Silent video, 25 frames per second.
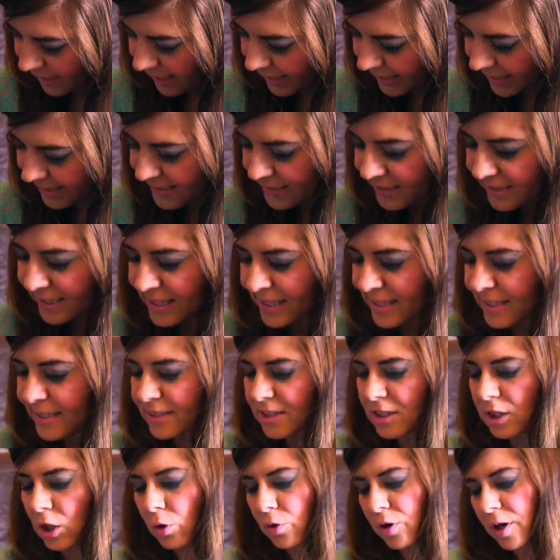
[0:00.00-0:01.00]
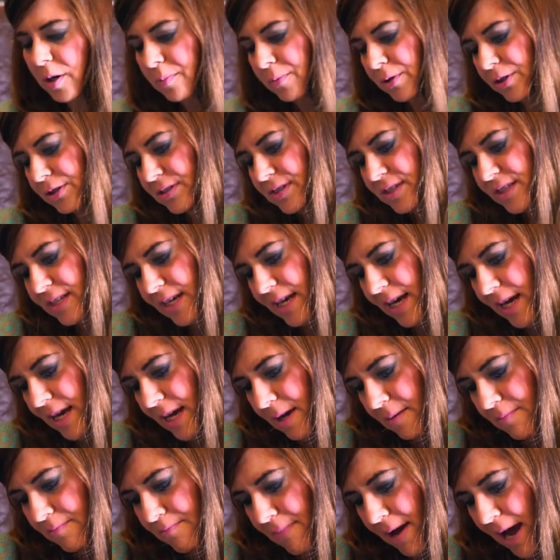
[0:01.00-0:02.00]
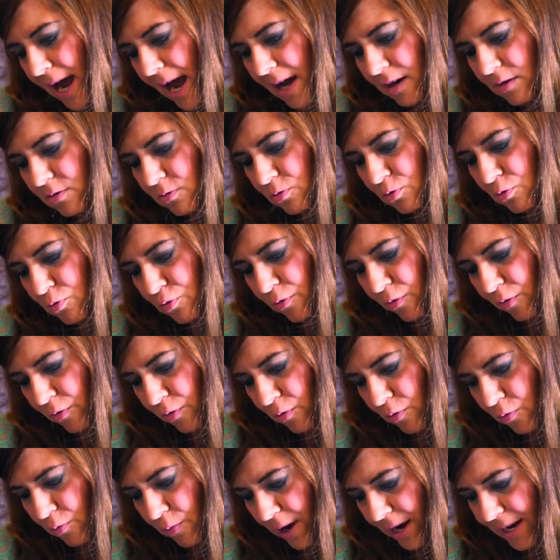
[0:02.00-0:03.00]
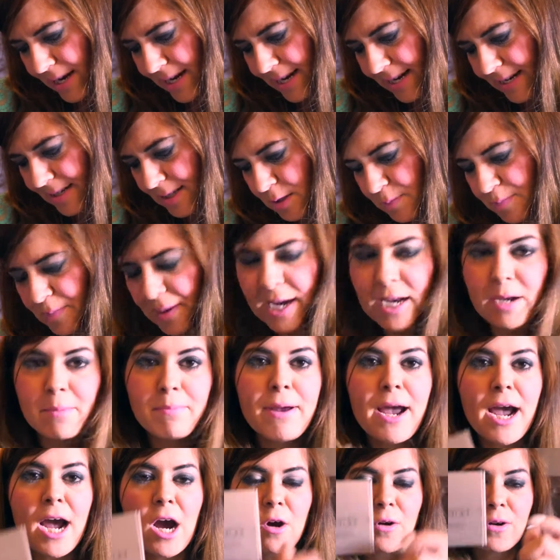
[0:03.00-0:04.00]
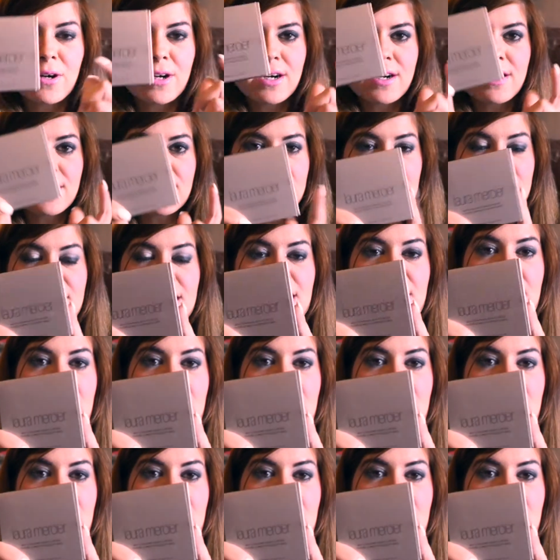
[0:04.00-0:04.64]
is this Laura Mercier Matte Radiance Baked Powder.